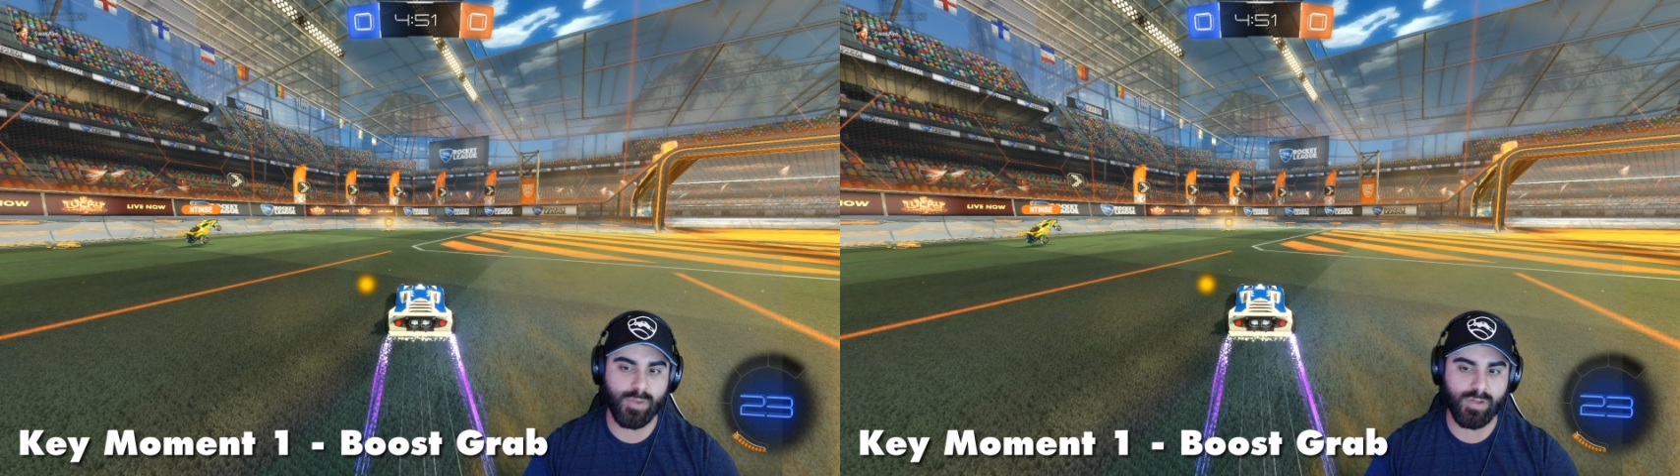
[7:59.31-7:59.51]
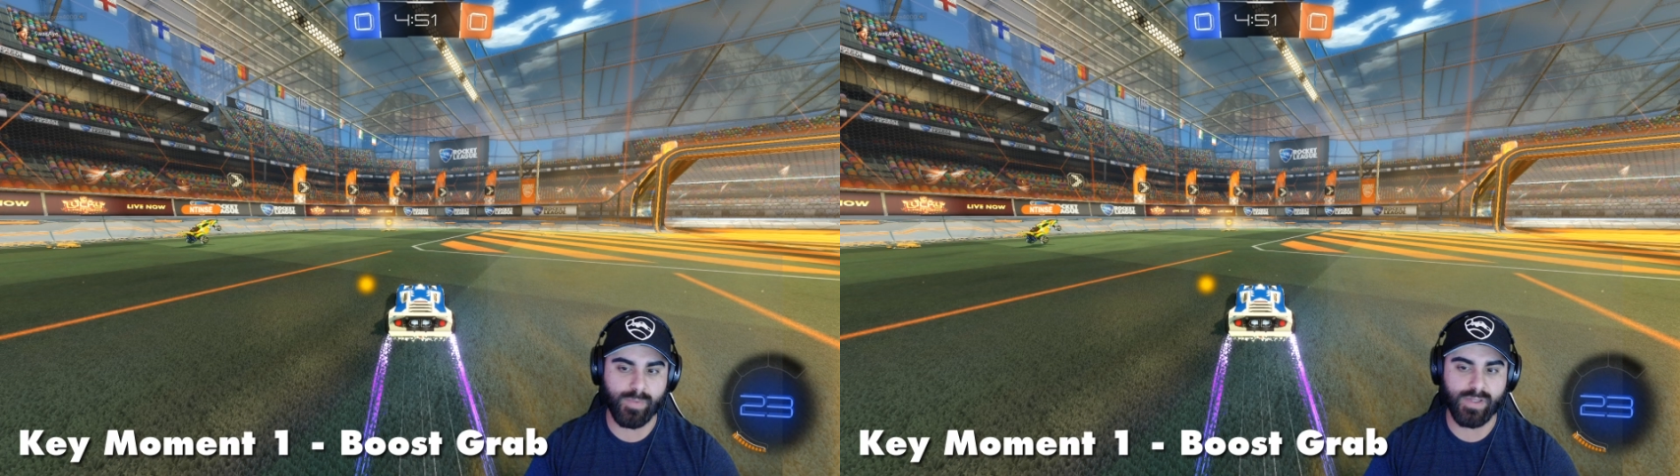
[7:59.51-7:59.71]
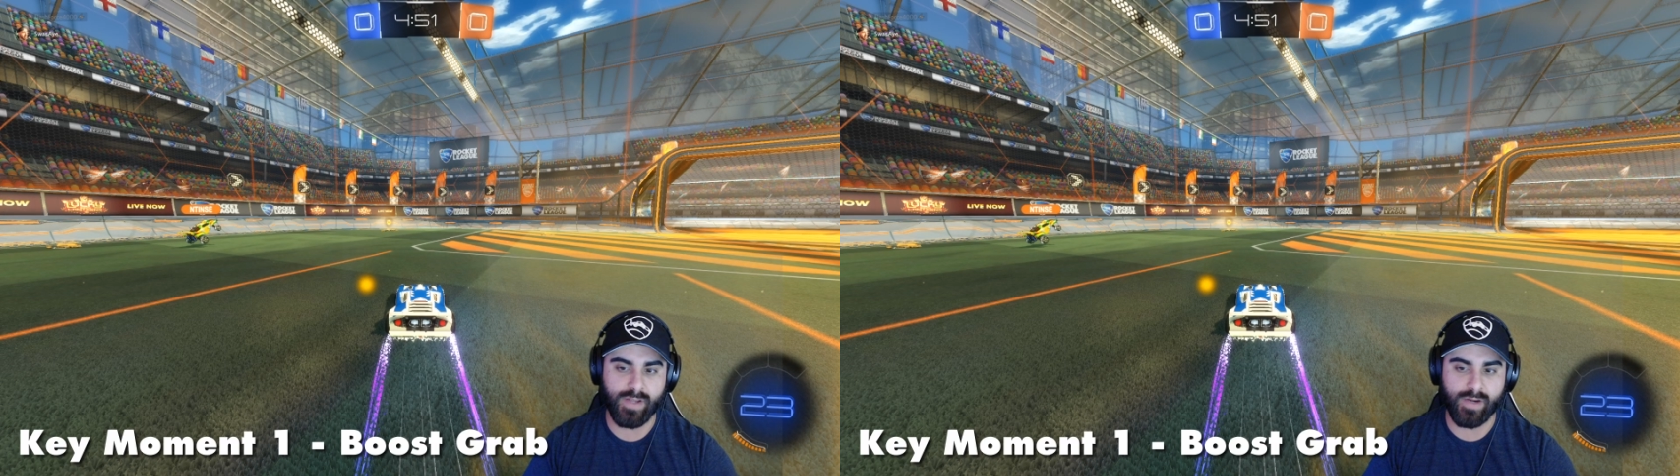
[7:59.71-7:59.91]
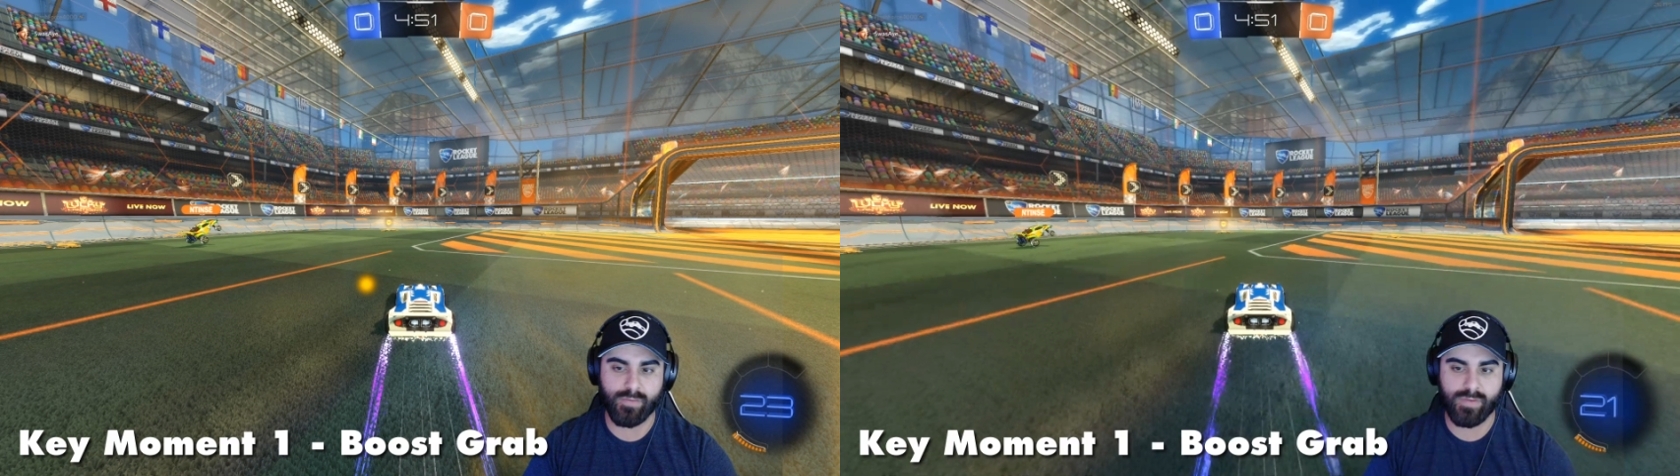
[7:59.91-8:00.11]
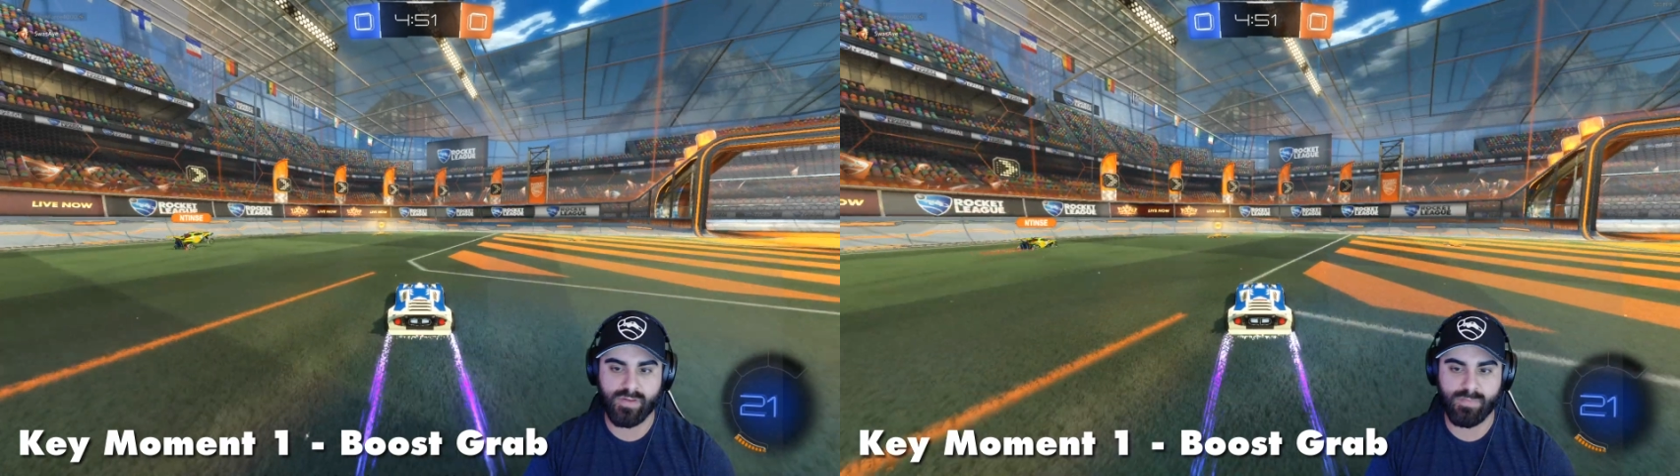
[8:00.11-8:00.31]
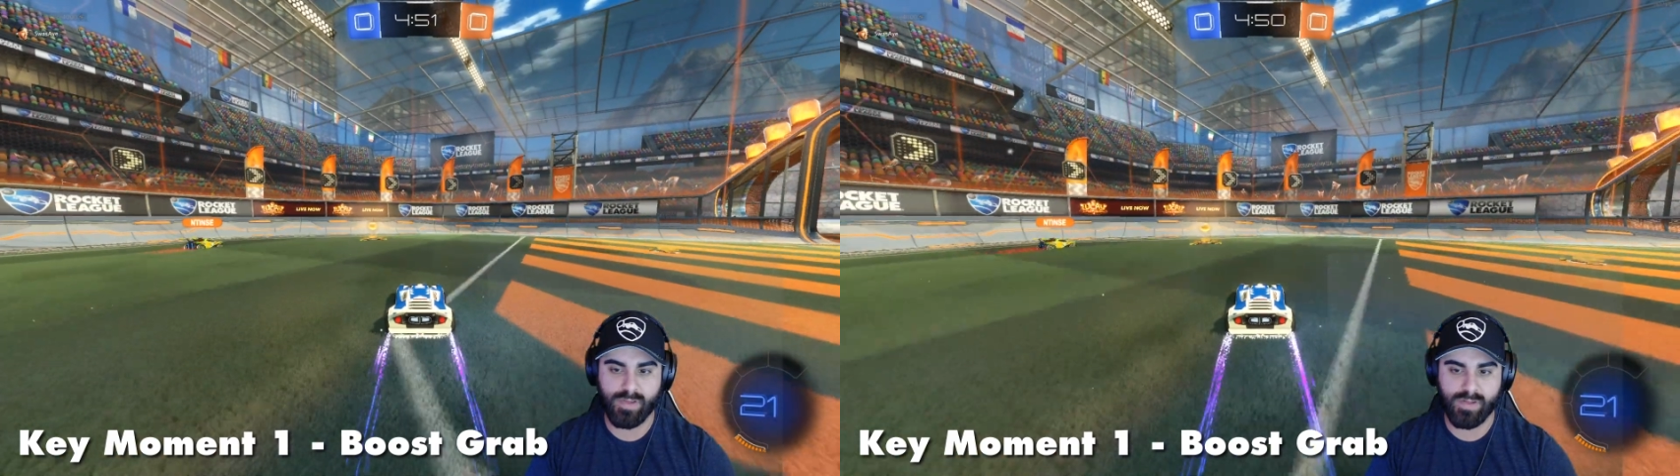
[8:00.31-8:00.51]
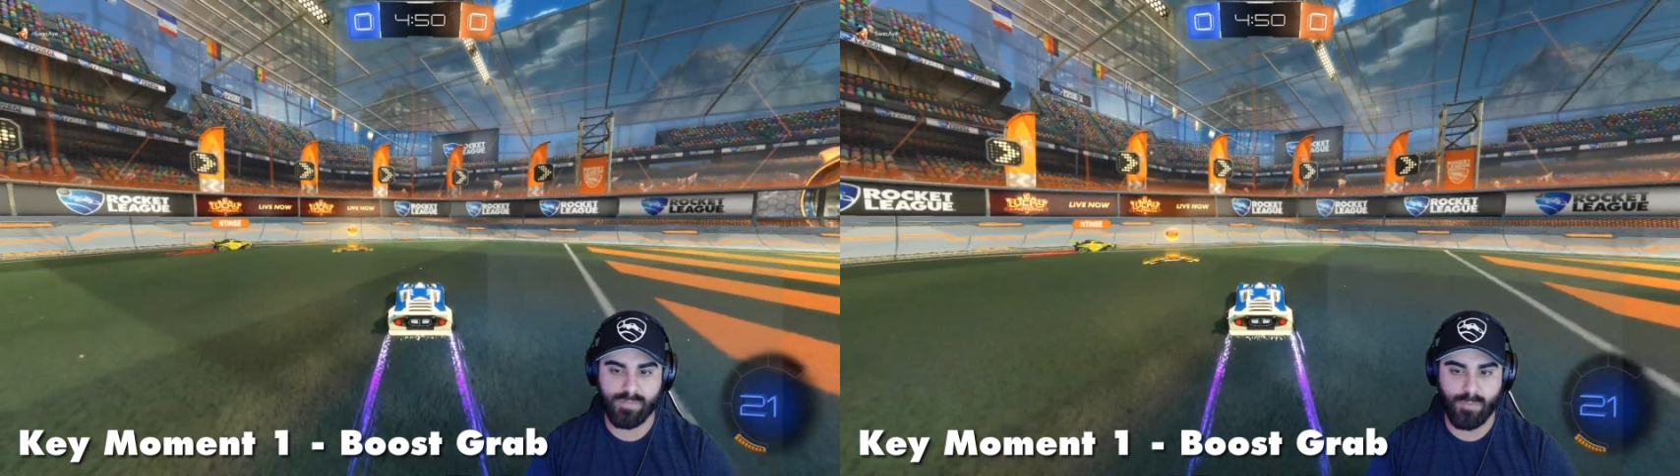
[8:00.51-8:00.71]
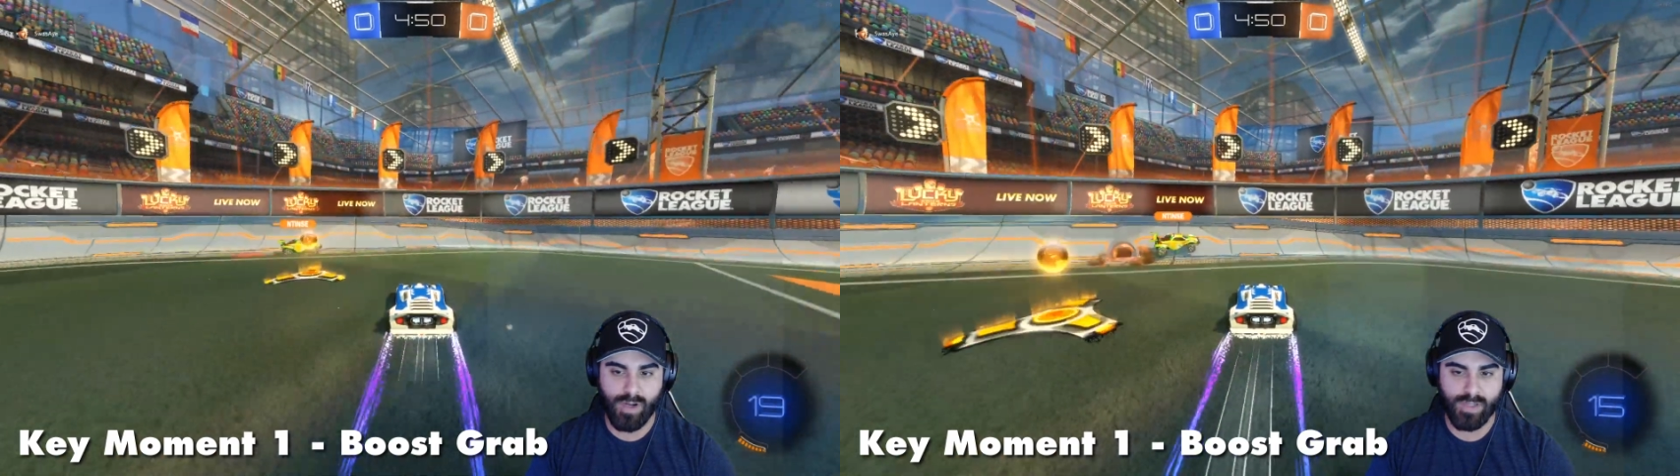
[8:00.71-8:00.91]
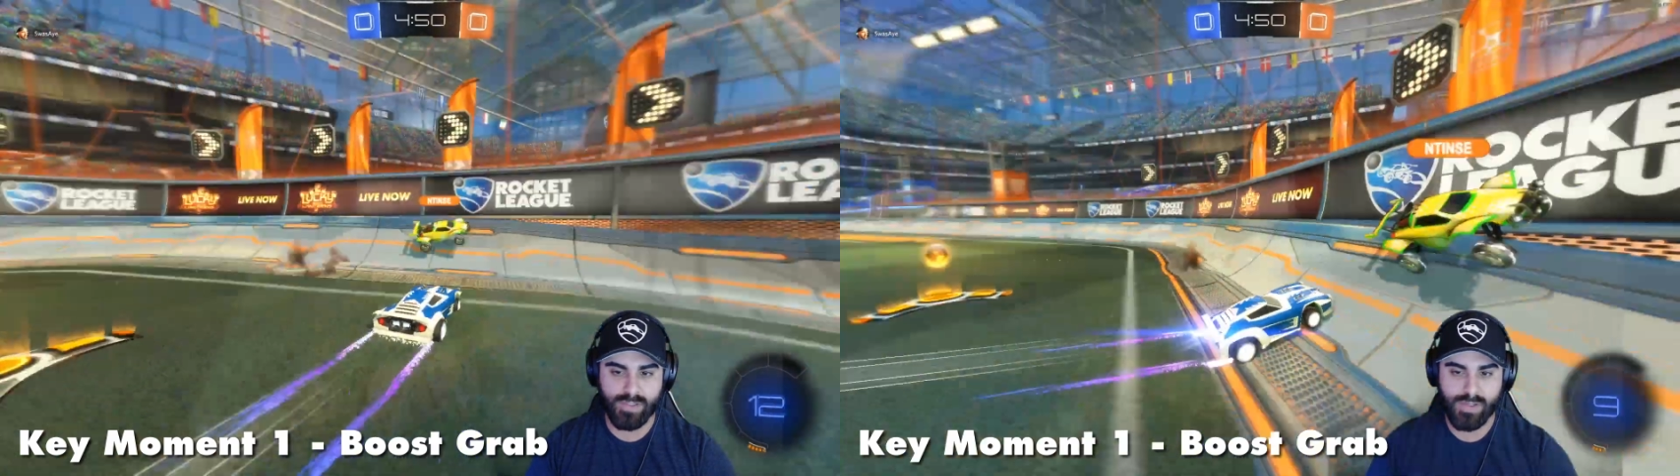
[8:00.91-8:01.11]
a little bit later to this, but let's watch.